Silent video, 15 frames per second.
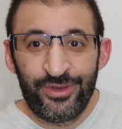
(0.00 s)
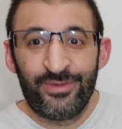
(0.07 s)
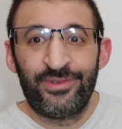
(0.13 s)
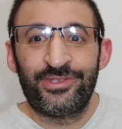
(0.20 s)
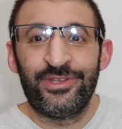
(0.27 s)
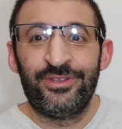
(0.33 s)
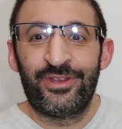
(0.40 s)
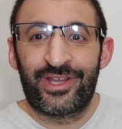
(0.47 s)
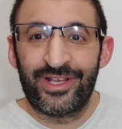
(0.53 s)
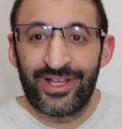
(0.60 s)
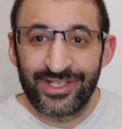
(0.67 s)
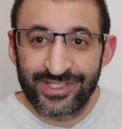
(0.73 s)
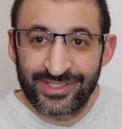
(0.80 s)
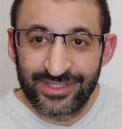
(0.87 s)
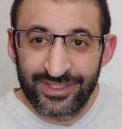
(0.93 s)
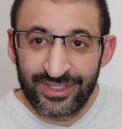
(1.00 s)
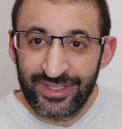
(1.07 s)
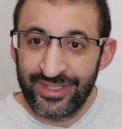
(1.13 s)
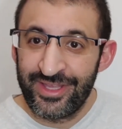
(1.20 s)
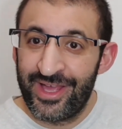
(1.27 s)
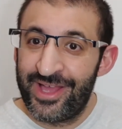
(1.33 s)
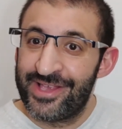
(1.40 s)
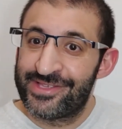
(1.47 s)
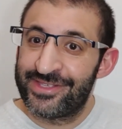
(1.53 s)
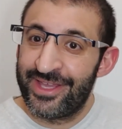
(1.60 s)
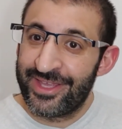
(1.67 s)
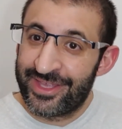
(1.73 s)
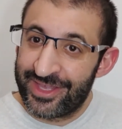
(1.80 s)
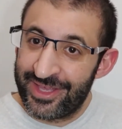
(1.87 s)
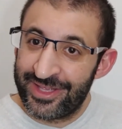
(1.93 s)
anonymous inner class.
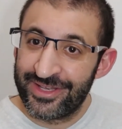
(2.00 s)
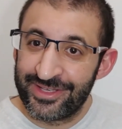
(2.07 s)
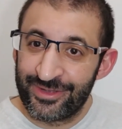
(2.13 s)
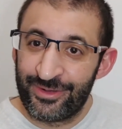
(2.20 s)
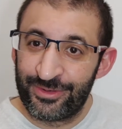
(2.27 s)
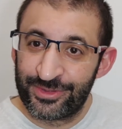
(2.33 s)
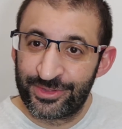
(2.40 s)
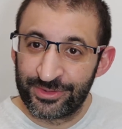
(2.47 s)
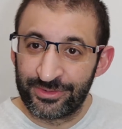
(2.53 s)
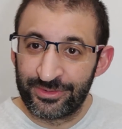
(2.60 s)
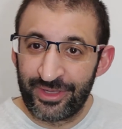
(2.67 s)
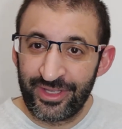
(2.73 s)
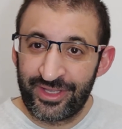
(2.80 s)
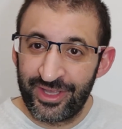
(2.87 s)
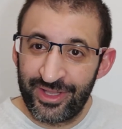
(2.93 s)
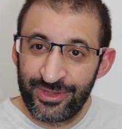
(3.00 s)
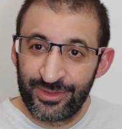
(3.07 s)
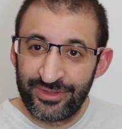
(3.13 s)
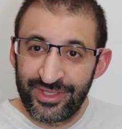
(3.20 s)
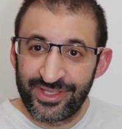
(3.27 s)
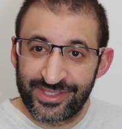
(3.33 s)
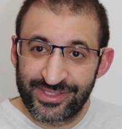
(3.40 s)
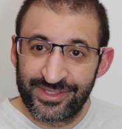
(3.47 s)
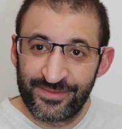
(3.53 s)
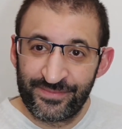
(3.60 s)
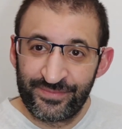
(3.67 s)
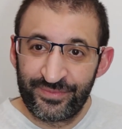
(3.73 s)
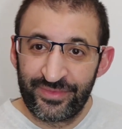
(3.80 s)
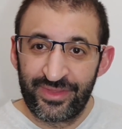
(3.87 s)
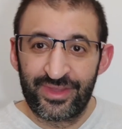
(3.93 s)
Yes, I can do
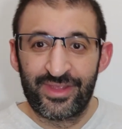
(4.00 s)
this.